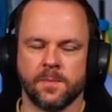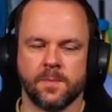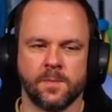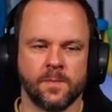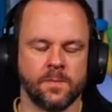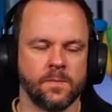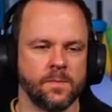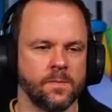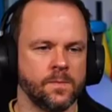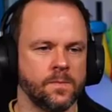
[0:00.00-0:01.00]

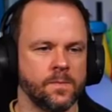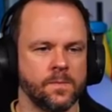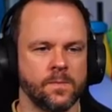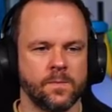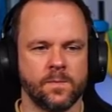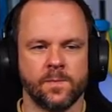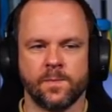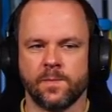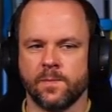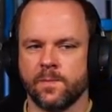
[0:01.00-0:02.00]

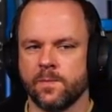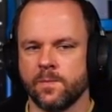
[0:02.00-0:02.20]
(not speaking)